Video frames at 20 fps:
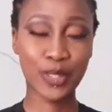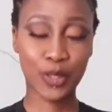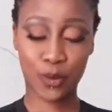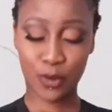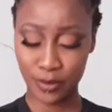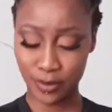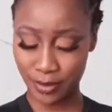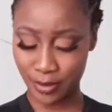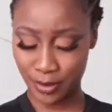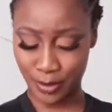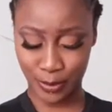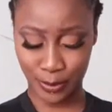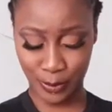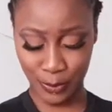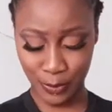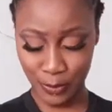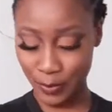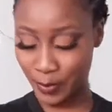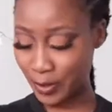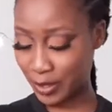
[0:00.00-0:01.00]
All this is
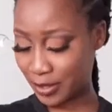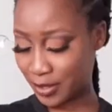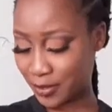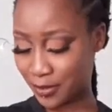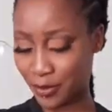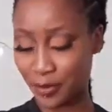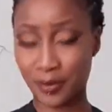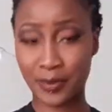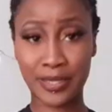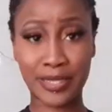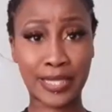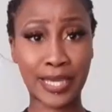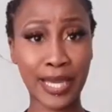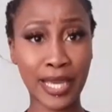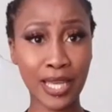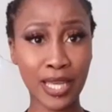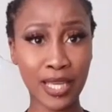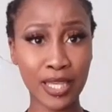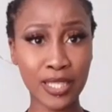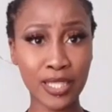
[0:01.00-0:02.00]
too much for me.
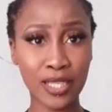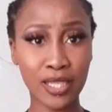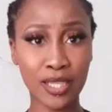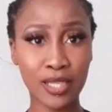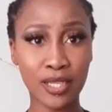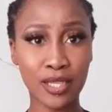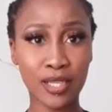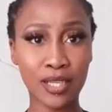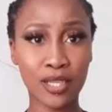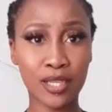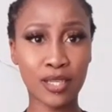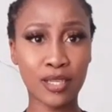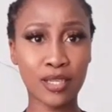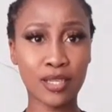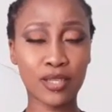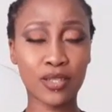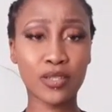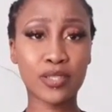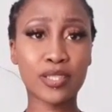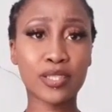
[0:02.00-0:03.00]
Hey,
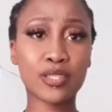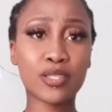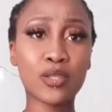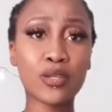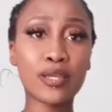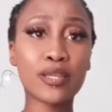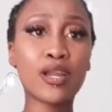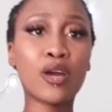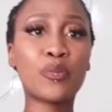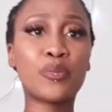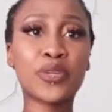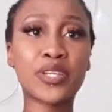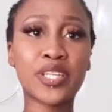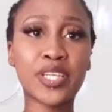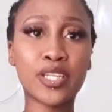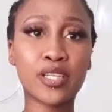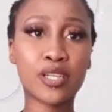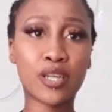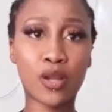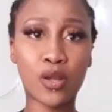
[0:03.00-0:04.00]
look at how
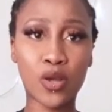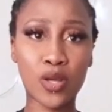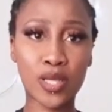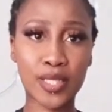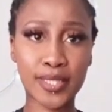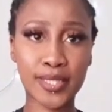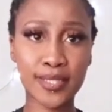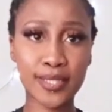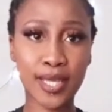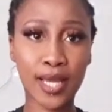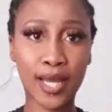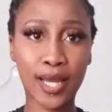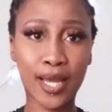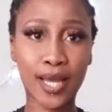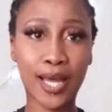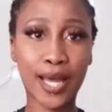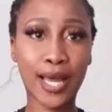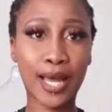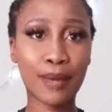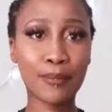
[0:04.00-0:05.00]
pretty it looks.
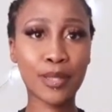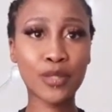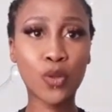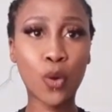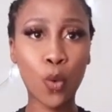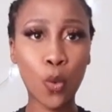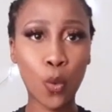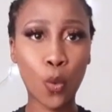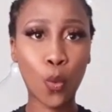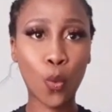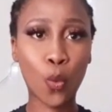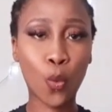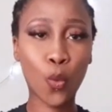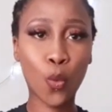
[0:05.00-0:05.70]
Patong.